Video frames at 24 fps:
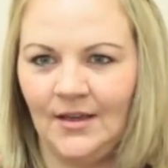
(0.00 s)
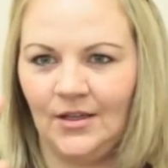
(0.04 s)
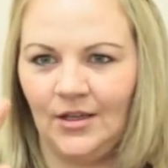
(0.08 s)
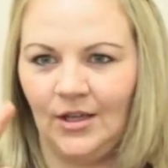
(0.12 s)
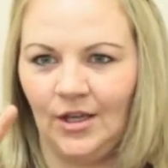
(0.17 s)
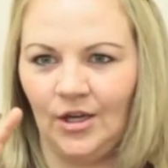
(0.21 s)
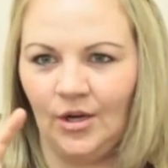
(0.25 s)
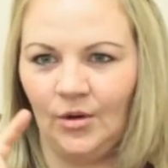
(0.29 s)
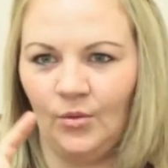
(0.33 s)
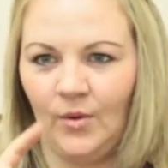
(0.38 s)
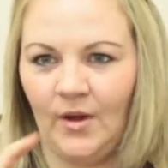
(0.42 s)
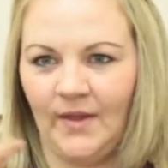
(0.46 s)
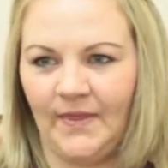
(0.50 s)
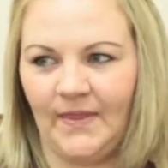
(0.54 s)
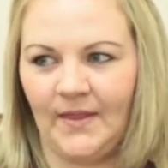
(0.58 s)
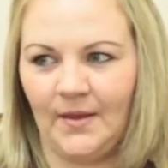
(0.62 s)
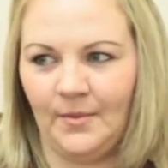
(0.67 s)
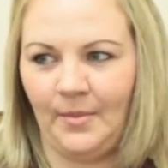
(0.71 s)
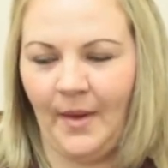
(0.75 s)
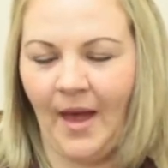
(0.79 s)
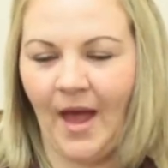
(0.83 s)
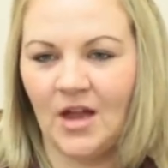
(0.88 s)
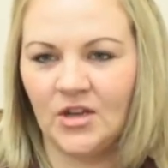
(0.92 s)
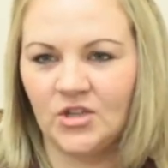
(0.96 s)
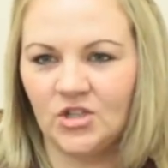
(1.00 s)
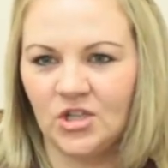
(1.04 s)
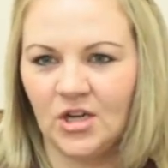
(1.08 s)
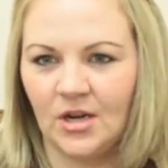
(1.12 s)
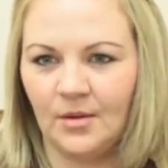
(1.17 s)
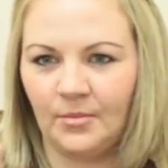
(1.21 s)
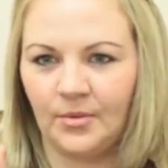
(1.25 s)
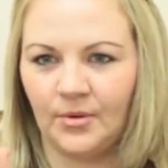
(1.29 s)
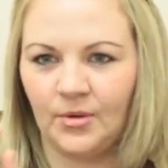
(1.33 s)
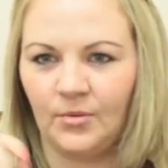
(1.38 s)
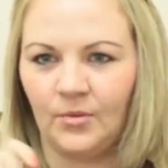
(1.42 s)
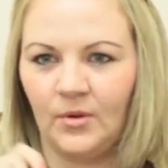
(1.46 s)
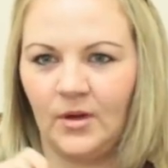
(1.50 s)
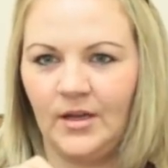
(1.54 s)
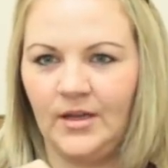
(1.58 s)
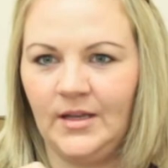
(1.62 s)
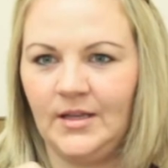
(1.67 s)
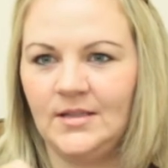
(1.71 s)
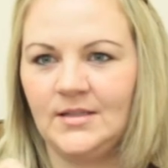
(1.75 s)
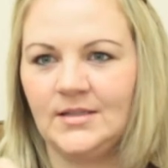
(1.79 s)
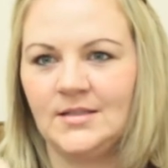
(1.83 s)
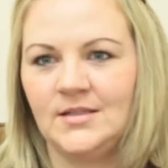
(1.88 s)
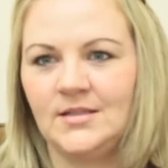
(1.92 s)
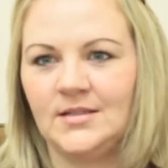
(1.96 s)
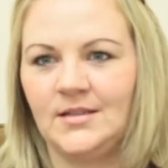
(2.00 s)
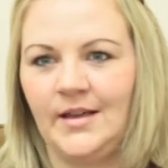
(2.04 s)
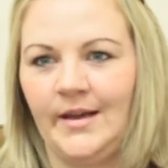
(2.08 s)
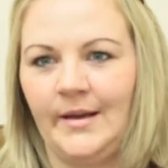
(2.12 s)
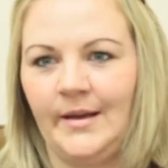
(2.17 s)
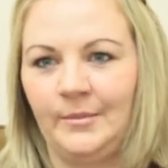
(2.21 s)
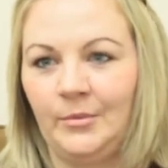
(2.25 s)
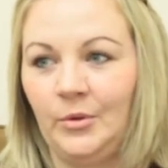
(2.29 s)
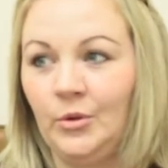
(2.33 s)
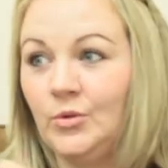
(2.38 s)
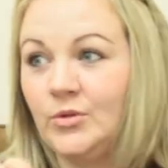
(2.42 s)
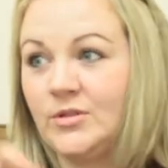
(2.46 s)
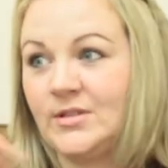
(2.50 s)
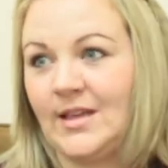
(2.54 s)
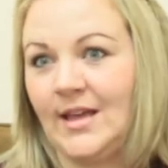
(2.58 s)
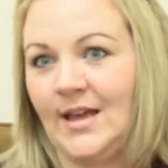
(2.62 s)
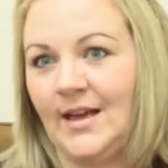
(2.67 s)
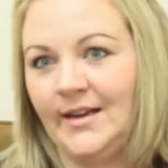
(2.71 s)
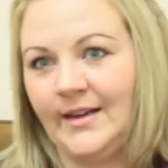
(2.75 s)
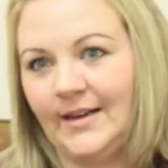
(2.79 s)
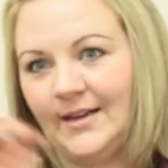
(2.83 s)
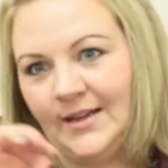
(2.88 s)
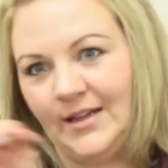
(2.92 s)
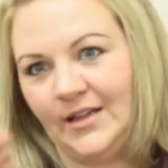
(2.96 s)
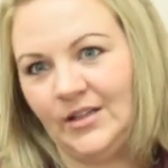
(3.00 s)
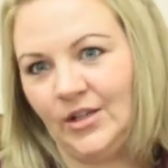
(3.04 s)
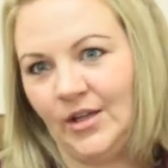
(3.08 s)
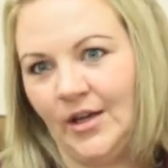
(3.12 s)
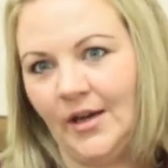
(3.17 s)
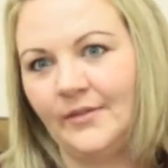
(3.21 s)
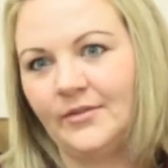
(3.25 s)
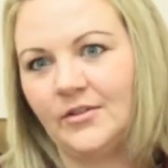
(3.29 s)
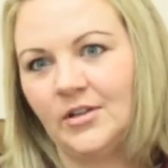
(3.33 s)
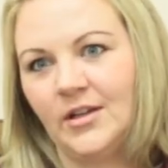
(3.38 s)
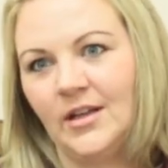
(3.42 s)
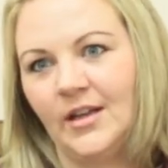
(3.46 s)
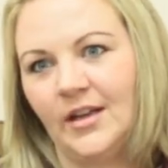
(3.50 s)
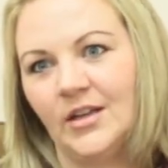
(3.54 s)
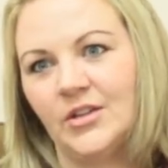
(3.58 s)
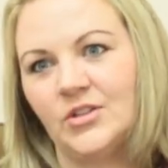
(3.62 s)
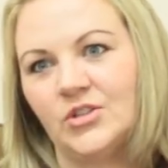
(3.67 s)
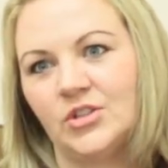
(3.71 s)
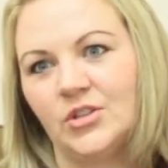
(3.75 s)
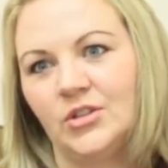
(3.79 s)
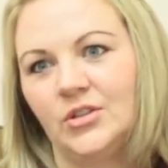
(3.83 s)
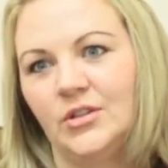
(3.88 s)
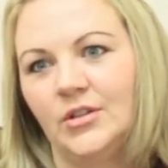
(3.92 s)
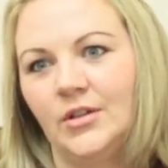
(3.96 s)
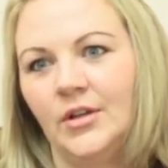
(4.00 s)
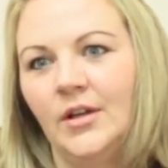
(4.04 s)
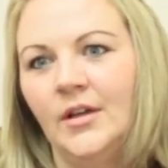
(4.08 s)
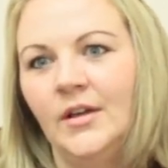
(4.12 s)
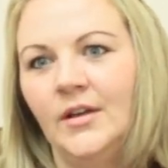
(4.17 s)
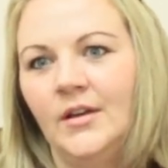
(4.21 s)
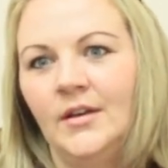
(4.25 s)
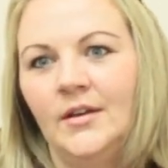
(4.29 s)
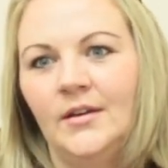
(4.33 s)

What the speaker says: you know, what the batch number was, who scanned it in, you have to initial,